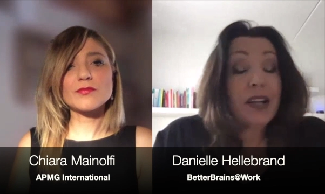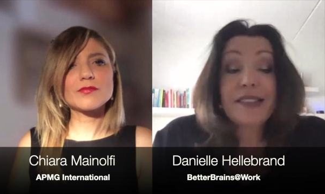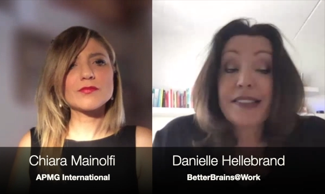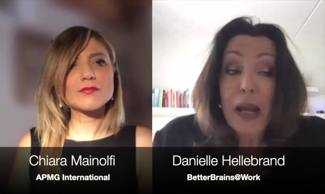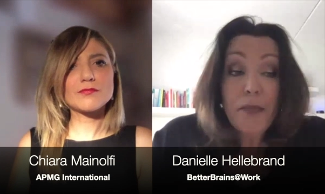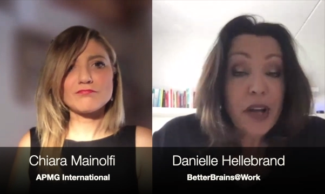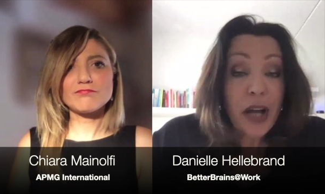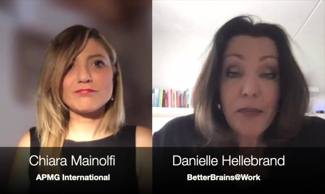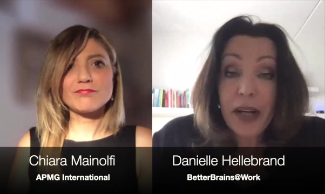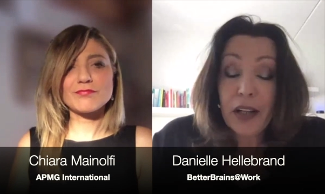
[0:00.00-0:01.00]
Speaker 1: at the same
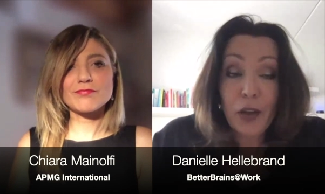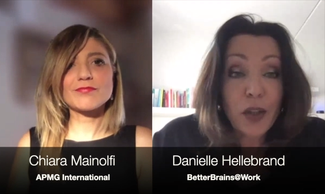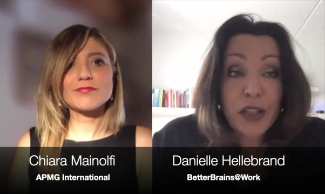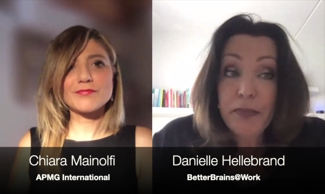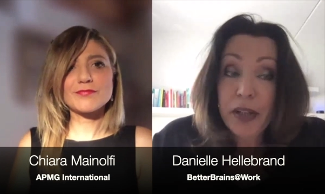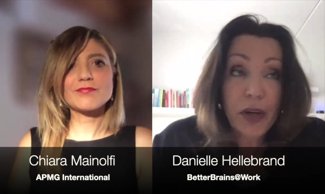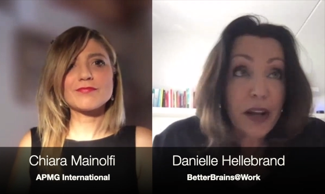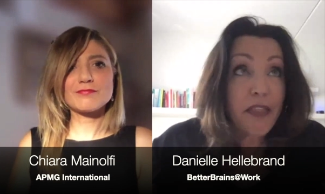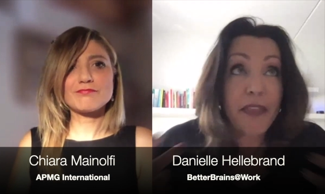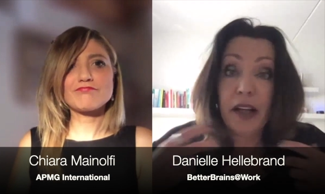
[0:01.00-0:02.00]
time, I can look in the mirror
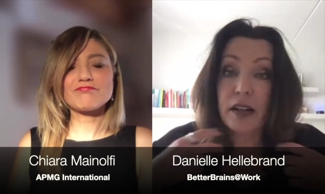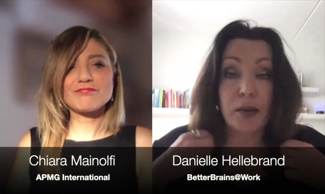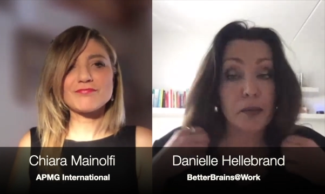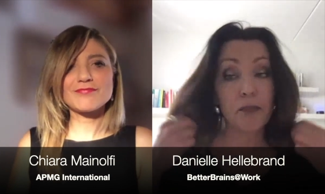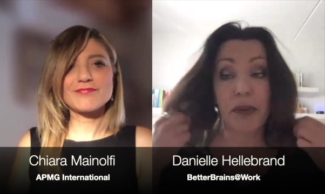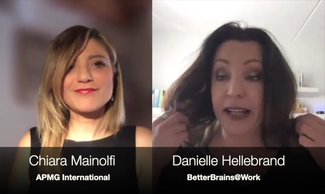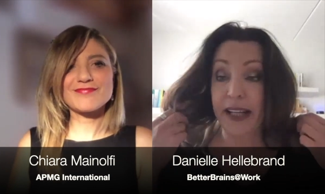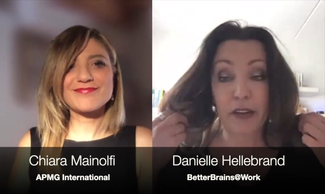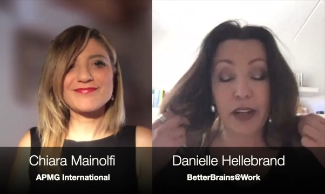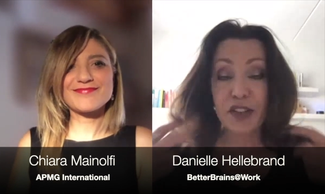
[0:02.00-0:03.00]
and think, my
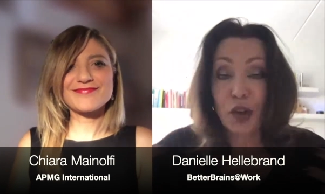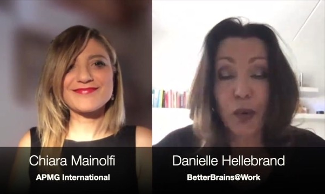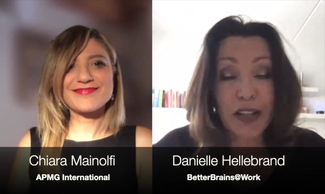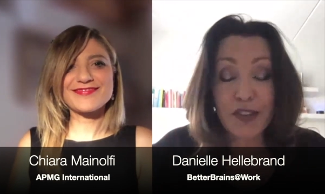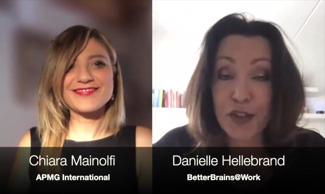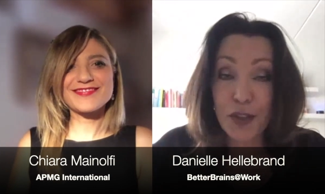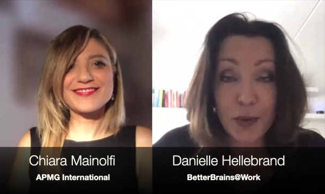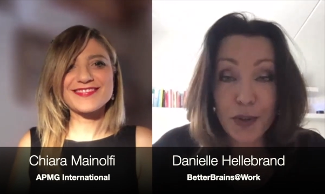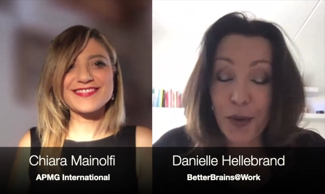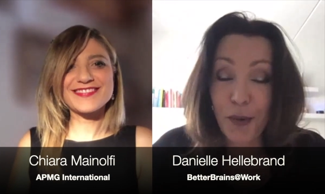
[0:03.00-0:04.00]
hair has a crisis too,
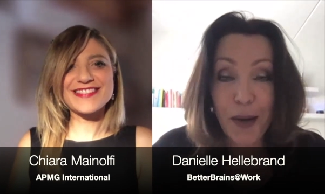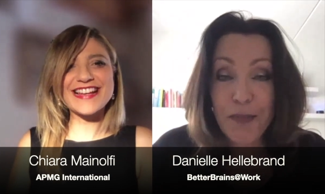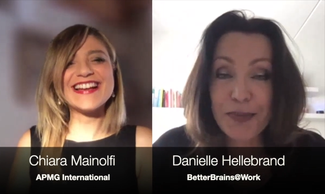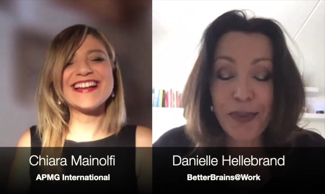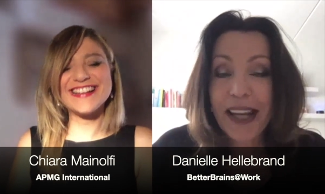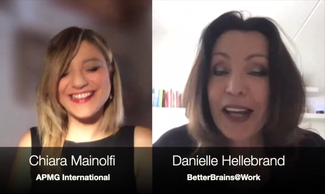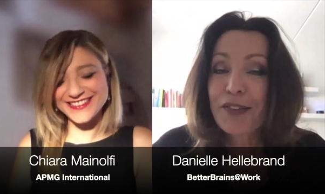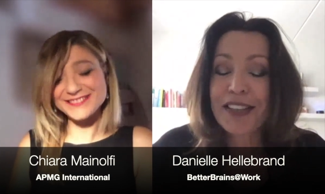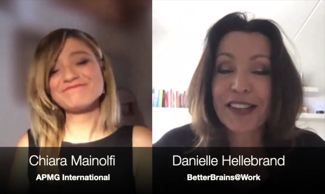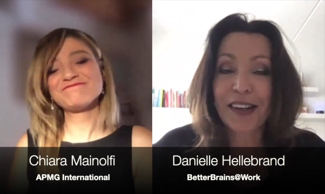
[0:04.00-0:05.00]
you know, I miss my
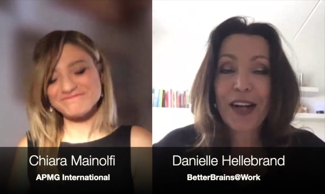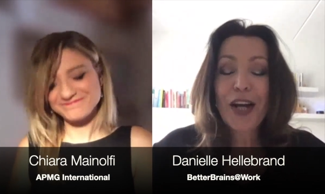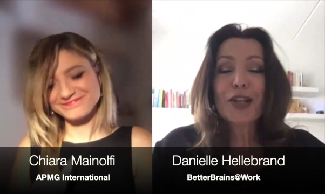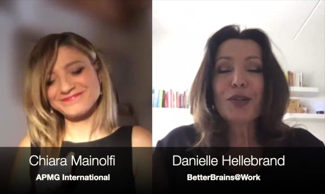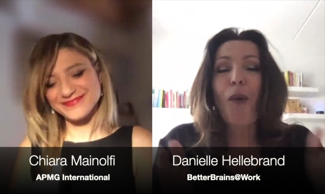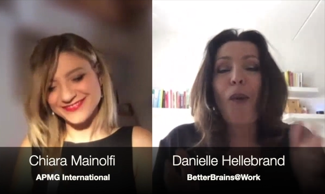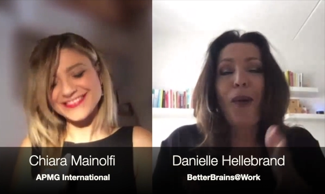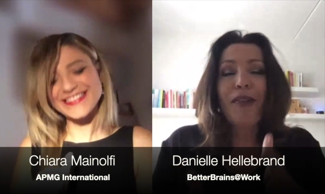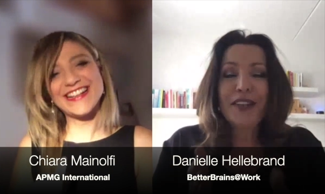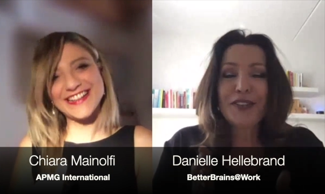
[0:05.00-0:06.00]
hairdresser. So
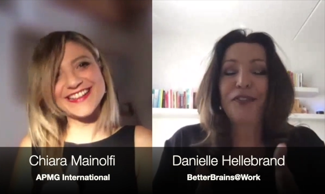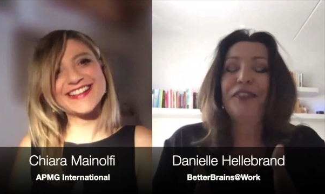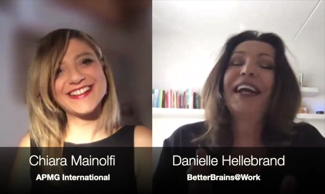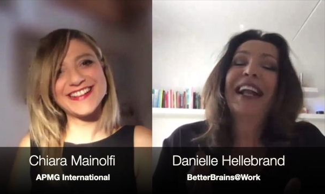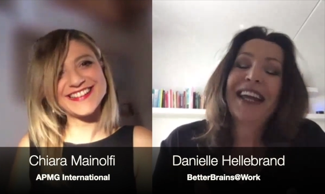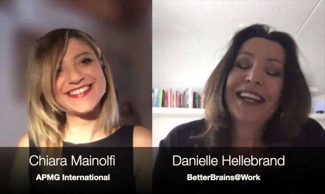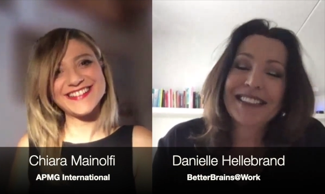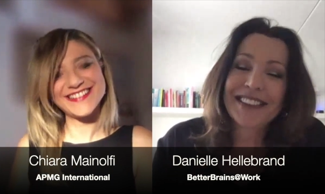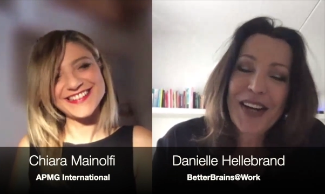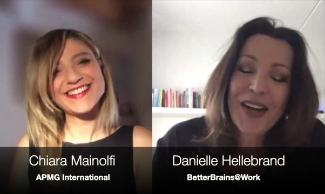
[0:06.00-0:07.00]
all these
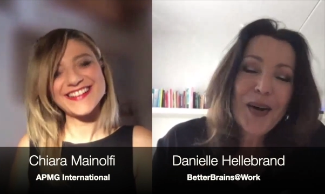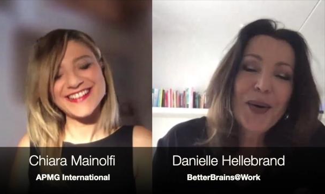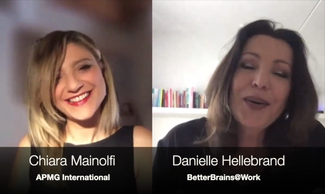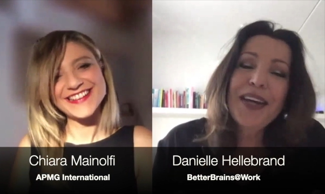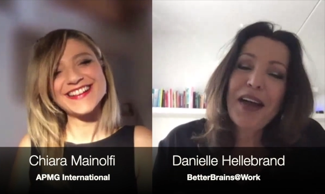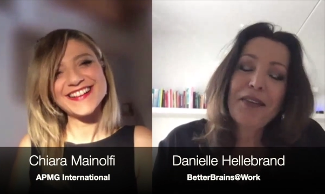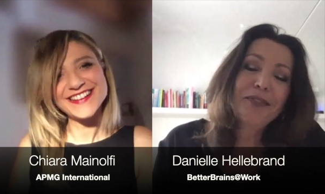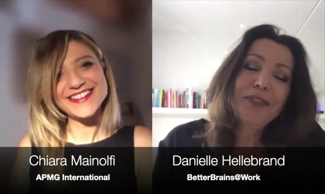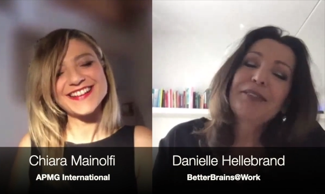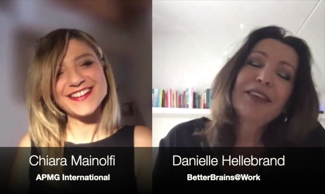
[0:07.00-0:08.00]
feelings, we
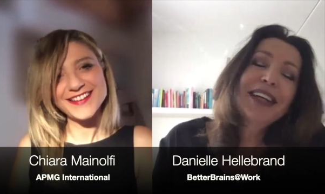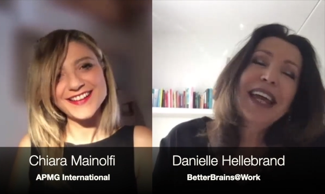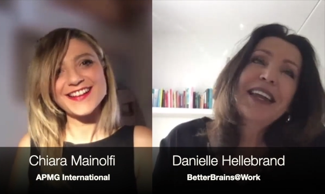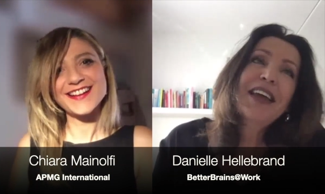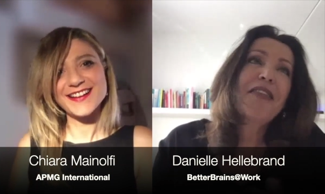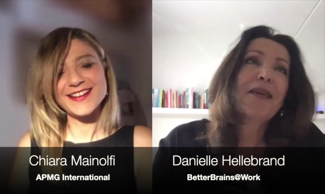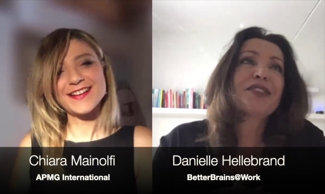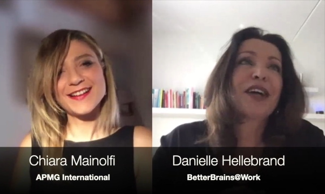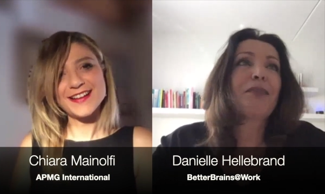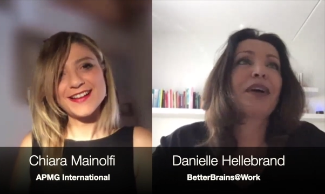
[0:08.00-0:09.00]
can have them
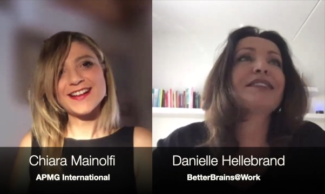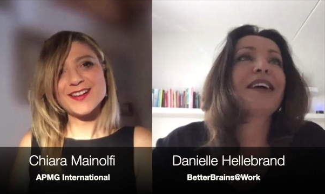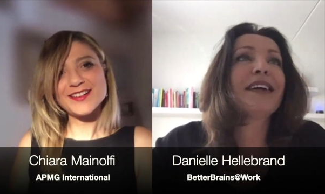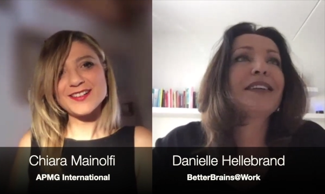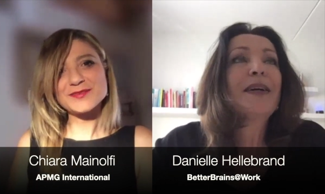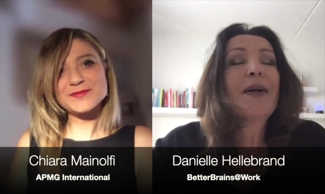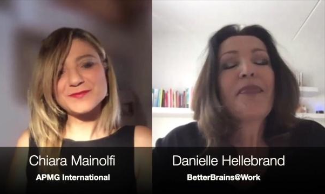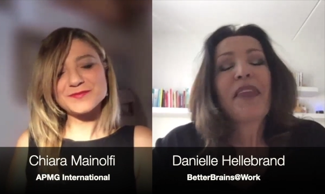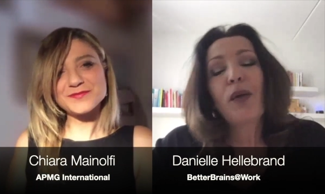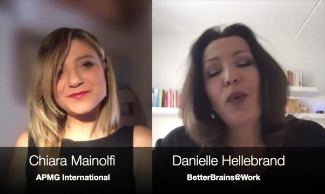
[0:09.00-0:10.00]
side by side.
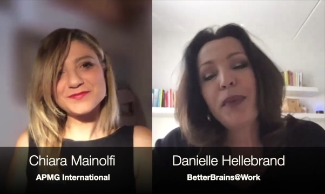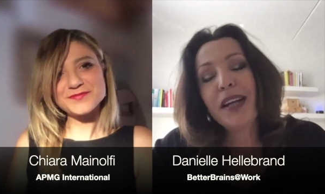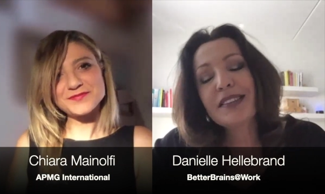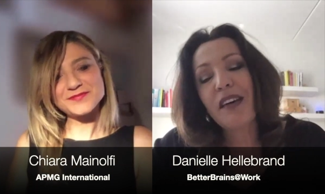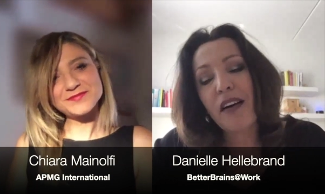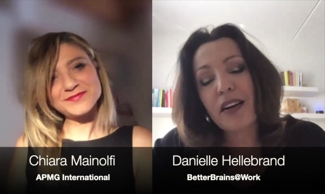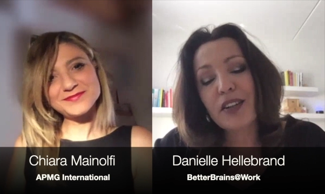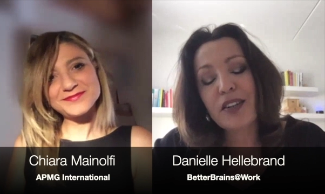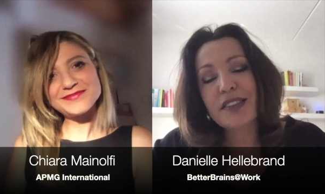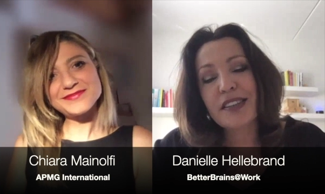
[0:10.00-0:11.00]
And what makes it hard
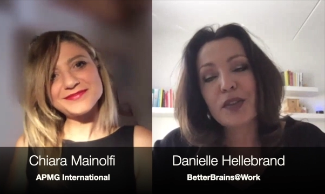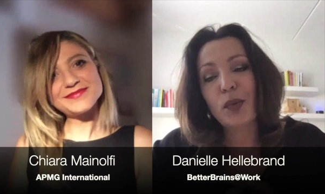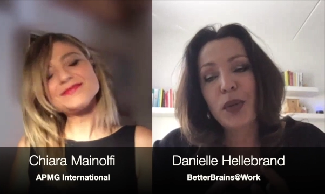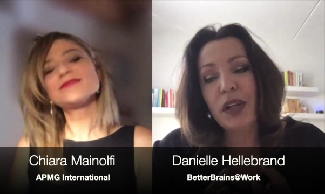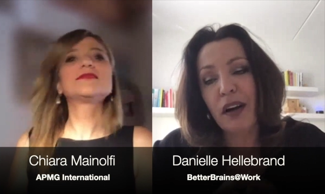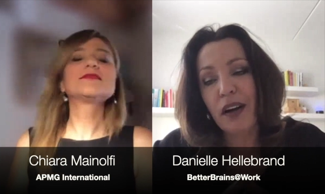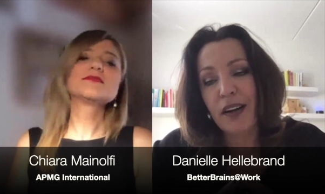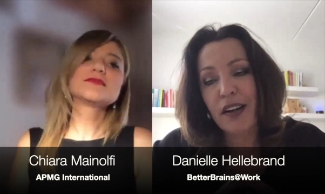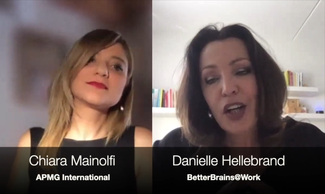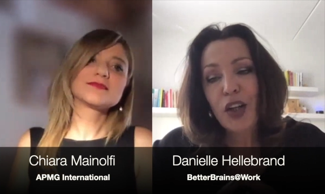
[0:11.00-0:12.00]
on us is we
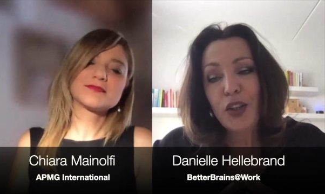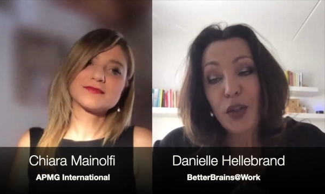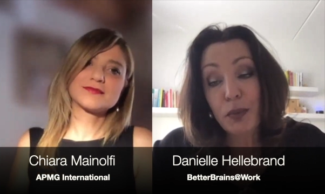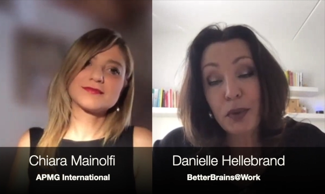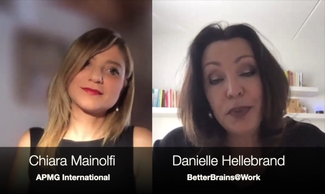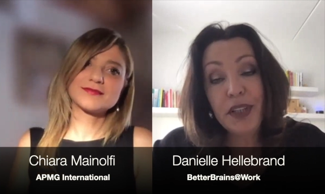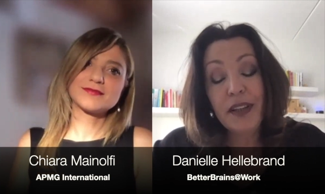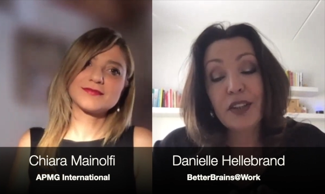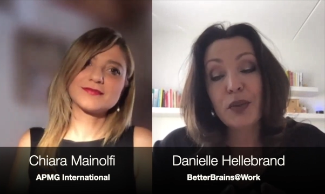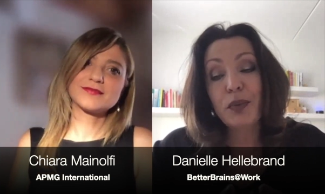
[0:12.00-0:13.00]
are human
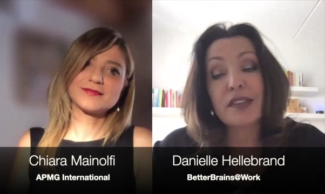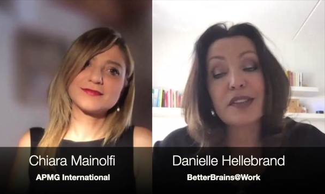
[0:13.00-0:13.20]
beings, we are